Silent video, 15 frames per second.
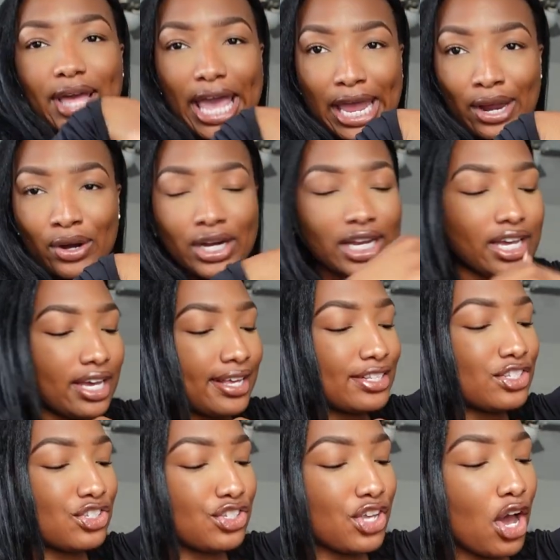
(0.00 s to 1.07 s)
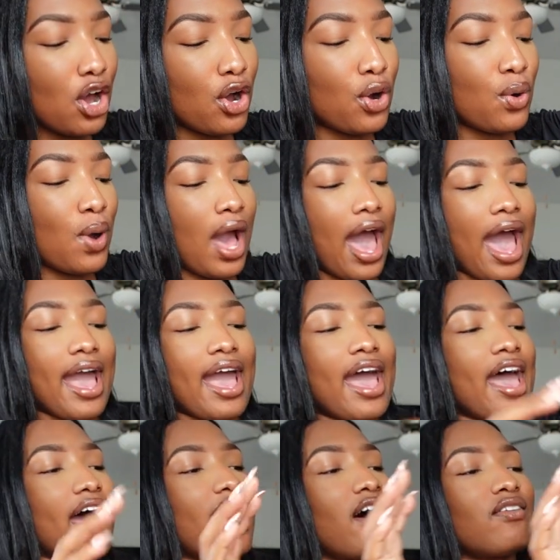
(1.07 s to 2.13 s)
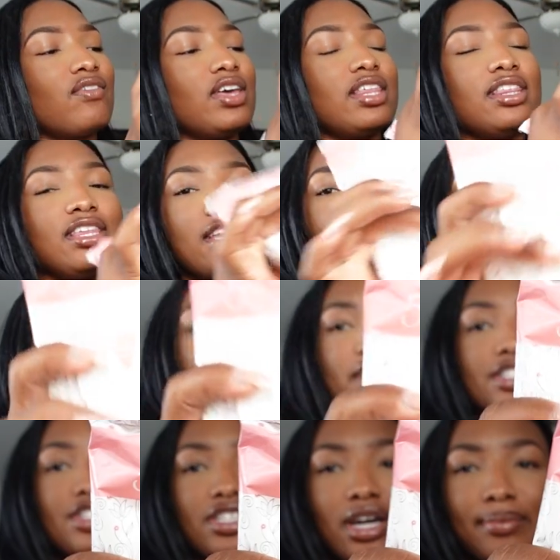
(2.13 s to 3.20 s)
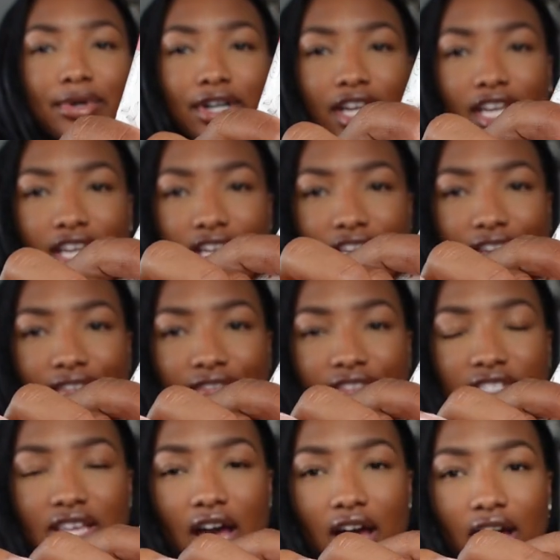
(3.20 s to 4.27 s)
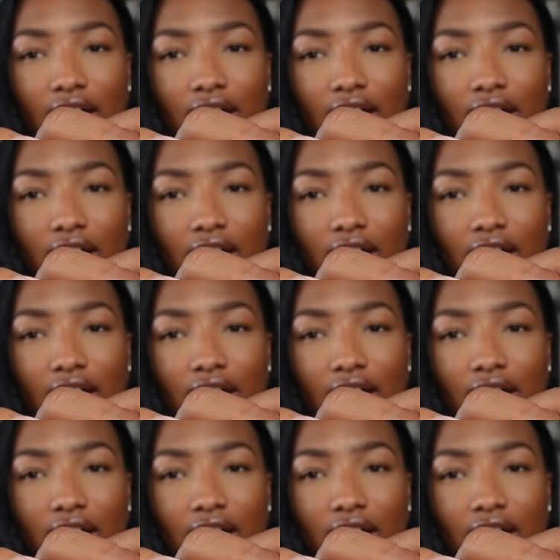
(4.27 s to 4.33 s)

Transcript: area. So I have the Summer Eve's